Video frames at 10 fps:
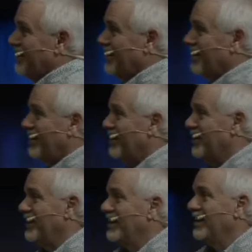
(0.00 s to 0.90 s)

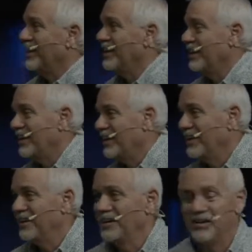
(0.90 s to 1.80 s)
(silence)